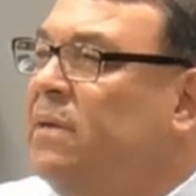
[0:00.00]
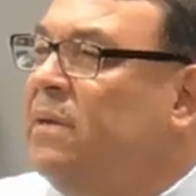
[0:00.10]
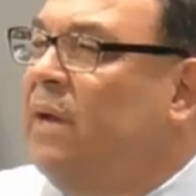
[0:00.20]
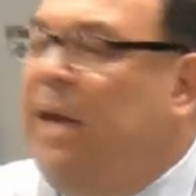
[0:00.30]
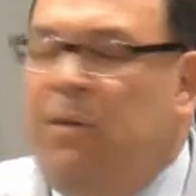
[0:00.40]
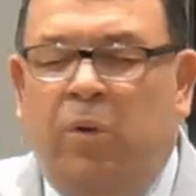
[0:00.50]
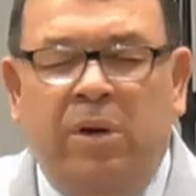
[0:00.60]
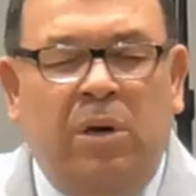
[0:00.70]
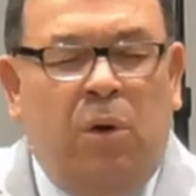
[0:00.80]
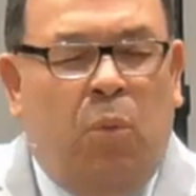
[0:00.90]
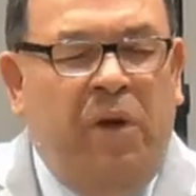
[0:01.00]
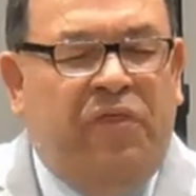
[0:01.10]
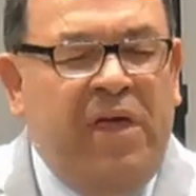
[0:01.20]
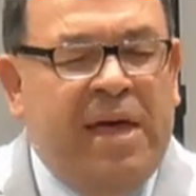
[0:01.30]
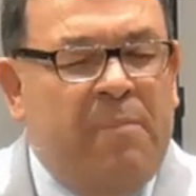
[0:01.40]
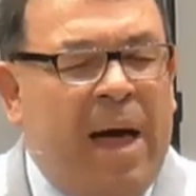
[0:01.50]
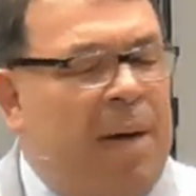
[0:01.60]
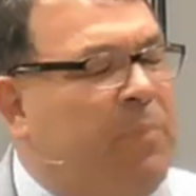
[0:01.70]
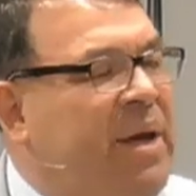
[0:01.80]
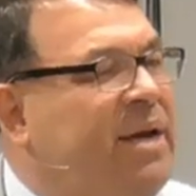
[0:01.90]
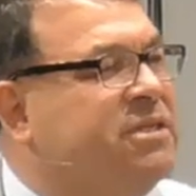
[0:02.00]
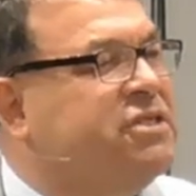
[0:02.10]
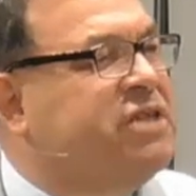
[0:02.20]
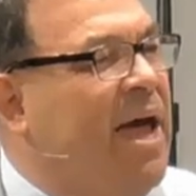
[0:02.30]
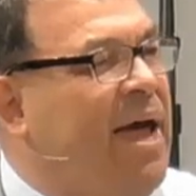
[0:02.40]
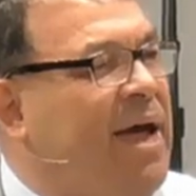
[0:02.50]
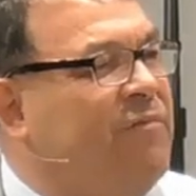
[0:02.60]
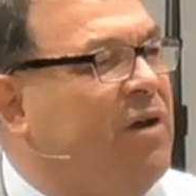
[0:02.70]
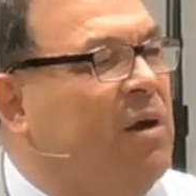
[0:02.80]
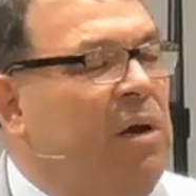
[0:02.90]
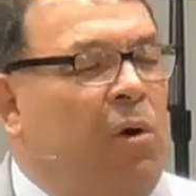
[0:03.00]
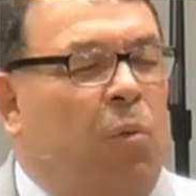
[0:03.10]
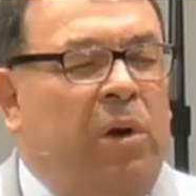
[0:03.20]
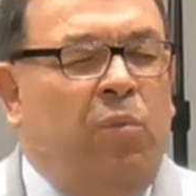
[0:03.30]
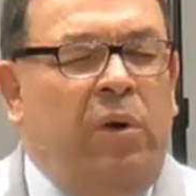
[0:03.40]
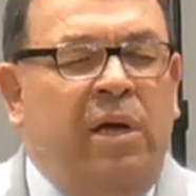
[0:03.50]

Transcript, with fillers: And when we think about being saved, and when we